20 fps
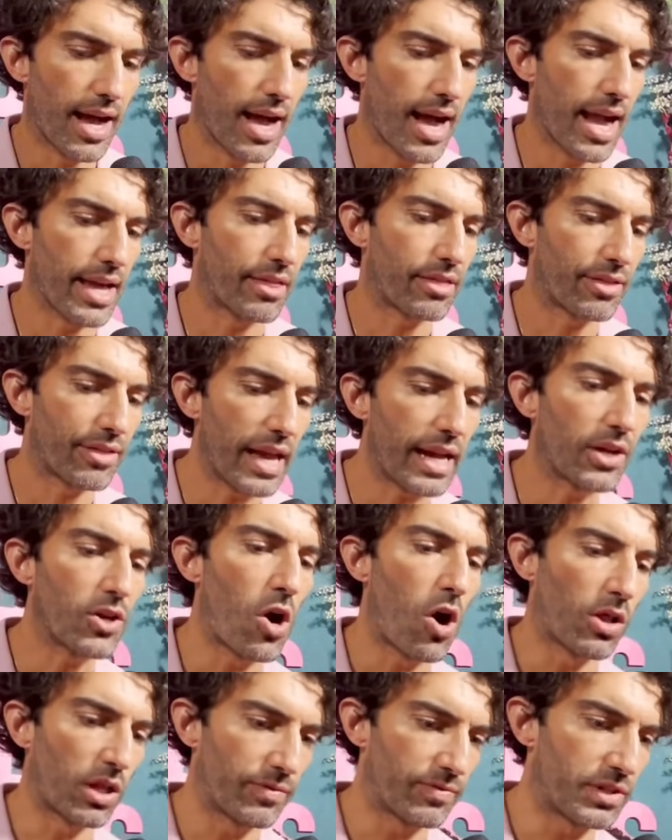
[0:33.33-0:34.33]
I think
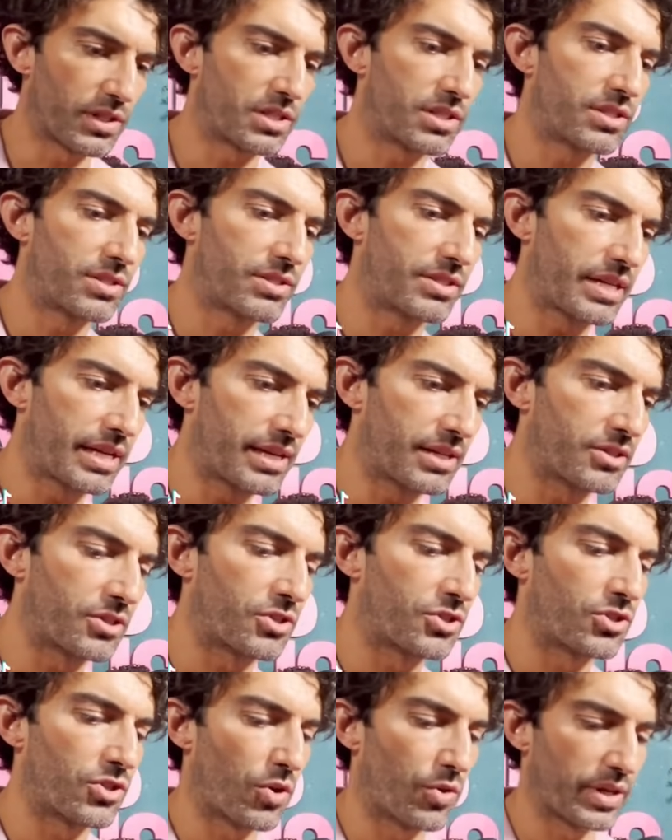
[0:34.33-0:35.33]
all of the scenes
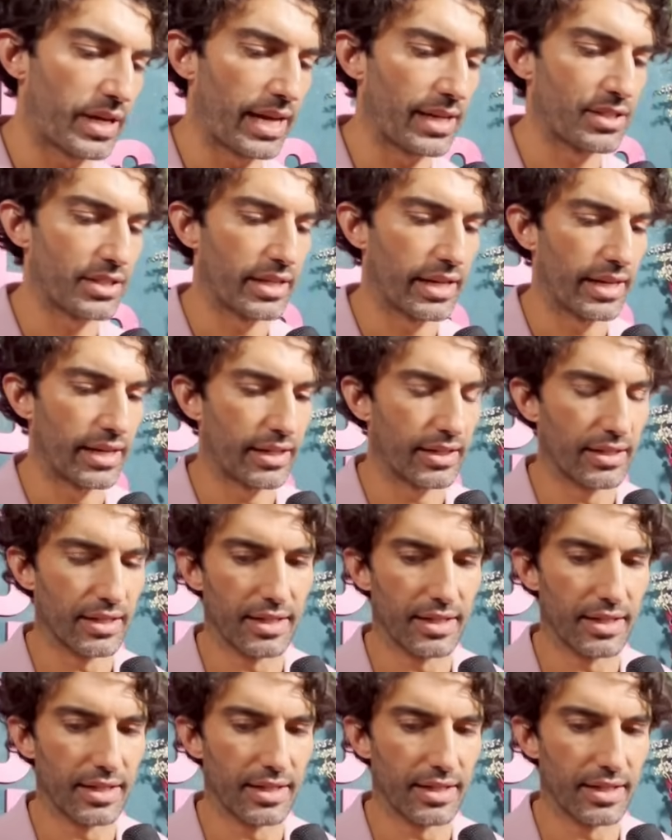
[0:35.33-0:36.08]
showcasing